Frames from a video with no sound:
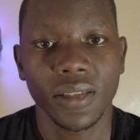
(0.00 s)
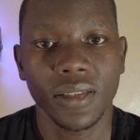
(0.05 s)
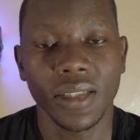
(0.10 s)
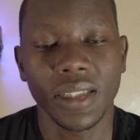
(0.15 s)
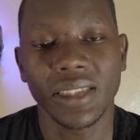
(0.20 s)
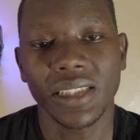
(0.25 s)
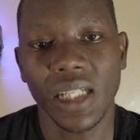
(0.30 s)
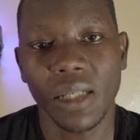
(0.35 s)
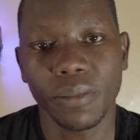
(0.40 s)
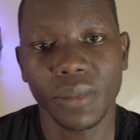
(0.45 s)

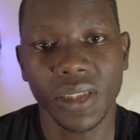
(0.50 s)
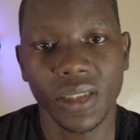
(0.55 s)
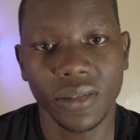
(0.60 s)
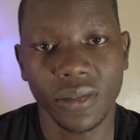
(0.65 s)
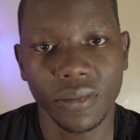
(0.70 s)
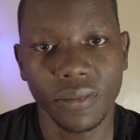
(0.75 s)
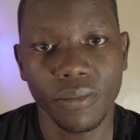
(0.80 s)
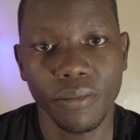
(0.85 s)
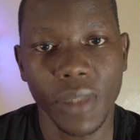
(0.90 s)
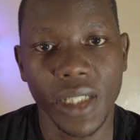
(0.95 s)
the
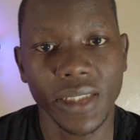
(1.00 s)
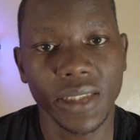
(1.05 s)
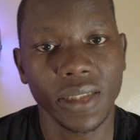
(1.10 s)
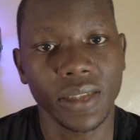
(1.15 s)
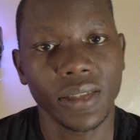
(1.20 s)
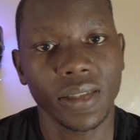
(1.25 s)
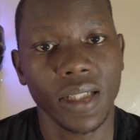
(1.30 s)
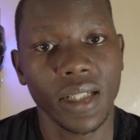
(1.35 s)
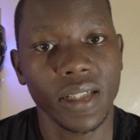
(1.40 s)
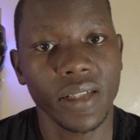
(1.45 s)
Samsung, but
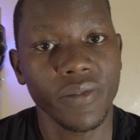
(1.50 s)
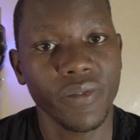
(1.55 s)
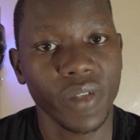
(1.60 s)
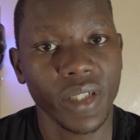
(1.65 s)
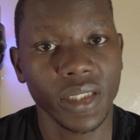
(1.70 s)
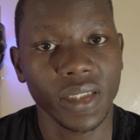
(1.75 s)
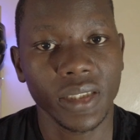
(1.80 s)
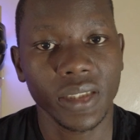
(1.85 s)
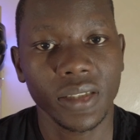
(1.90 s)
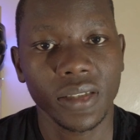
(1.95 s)
it's a
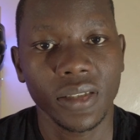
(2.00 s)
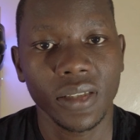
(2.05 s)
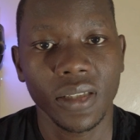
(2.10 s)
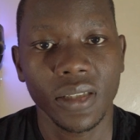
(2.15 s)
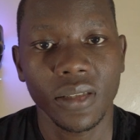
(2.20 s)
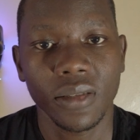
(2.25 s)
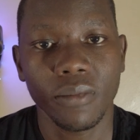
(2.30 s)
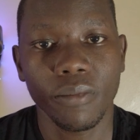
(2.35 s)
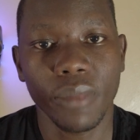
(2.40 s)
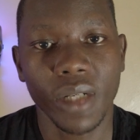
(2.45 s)
different
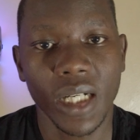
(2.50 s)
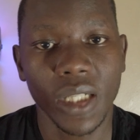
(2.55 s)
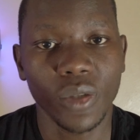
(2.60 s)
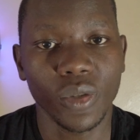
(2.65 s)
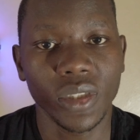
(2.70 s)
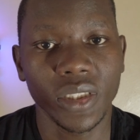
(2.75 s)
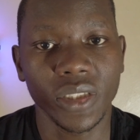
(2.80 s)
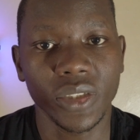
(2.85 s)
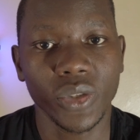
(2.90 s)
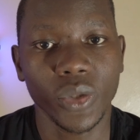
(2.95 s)
brand
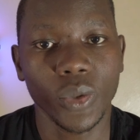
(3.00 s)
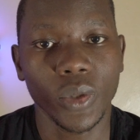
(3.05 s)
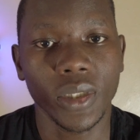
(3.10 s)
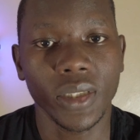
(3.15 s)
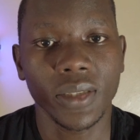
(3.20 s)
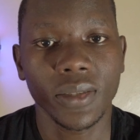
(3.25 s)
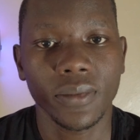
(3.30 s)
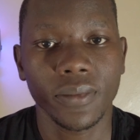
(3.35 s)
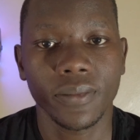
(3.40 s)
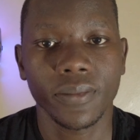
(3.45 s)
on its
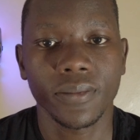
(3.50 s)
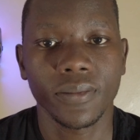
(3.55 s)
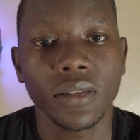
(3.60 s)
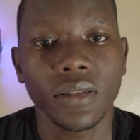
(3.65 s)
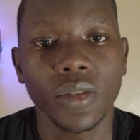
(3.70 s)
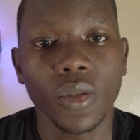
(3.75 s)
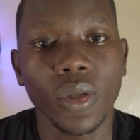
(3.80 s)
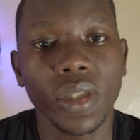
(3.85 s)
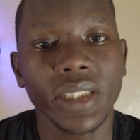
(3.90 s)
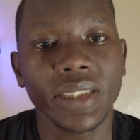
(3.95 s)
own.
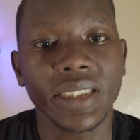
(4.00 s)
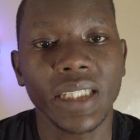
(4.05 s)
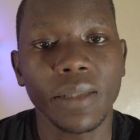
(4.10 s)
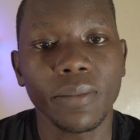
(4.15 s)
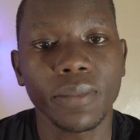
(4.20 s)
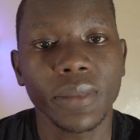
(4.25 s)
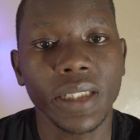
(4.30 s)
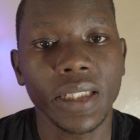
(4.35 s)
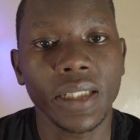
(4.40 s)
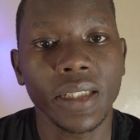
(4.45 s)
The only
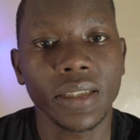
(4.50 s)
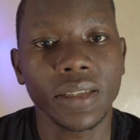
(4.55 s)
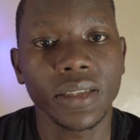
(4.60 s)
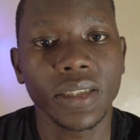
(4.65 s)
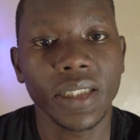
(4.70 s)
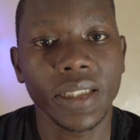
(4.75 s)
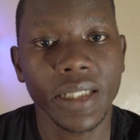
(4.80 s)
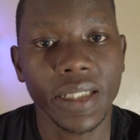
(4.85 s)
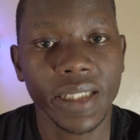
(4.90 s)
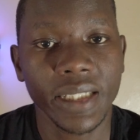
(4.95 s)
time the
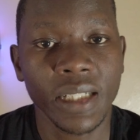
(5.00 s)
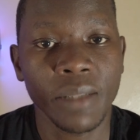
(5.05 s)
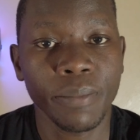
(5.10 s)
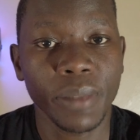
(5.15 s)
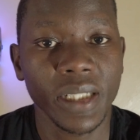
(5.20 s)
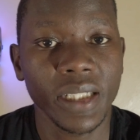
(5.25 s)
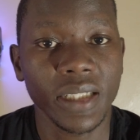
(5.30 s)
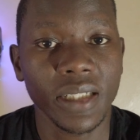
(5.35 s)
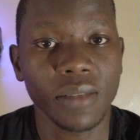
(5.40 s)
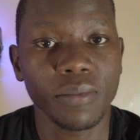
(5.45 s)
generic
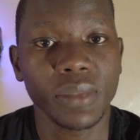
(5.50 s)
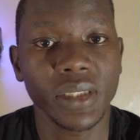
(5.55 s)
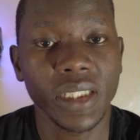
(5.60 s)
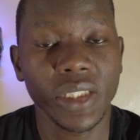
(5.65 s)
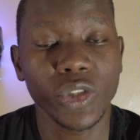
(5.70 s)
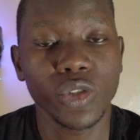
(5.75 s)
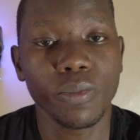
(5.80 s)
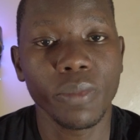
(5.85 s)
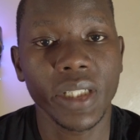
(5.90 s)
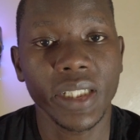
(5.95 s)
company can be
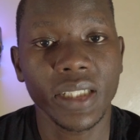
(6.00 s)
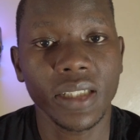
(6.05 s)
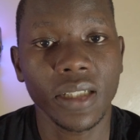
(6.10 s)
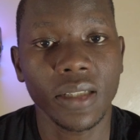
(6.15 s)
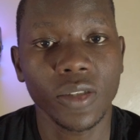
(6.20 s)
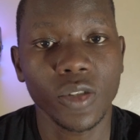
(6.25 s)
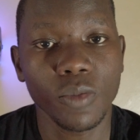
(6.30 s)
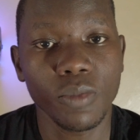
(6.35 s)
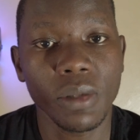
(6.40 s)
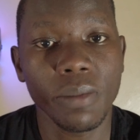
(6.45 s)
said to
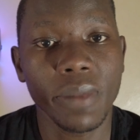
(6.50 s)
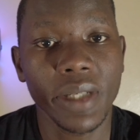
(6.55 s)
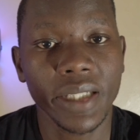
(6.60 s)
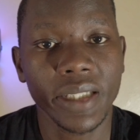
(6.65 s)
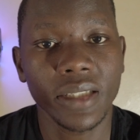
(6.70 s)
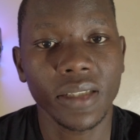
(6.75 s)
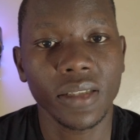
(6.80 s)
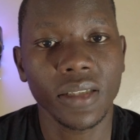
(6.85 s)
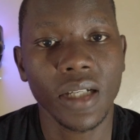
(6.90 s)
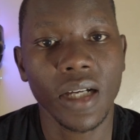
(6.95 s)
making to be
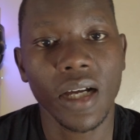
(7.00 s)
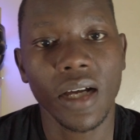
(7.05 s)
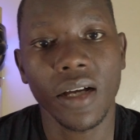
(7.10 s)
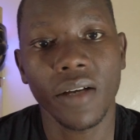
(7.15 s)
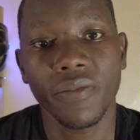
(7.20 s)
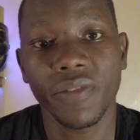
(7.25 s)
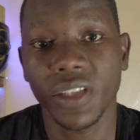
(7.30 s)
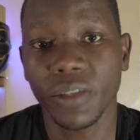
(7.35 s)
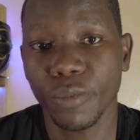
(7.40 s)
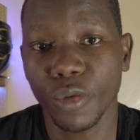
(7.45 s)
making
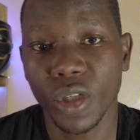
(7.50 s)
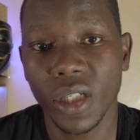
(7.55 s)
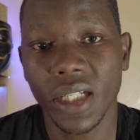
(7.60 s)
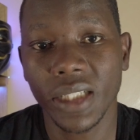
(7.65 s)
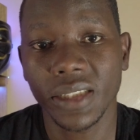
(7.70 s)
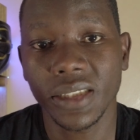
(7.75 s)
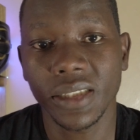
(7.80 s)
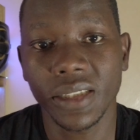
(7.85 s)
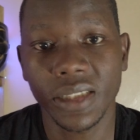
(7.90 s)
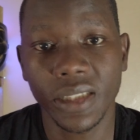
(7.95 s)
a fake
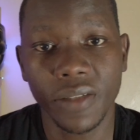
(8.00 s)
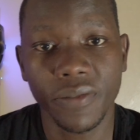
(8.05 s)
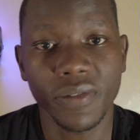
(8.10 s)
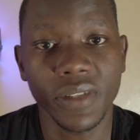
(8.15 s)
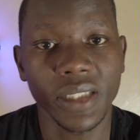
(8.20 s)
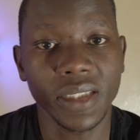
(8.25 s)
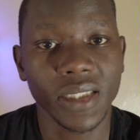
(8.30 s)
product is if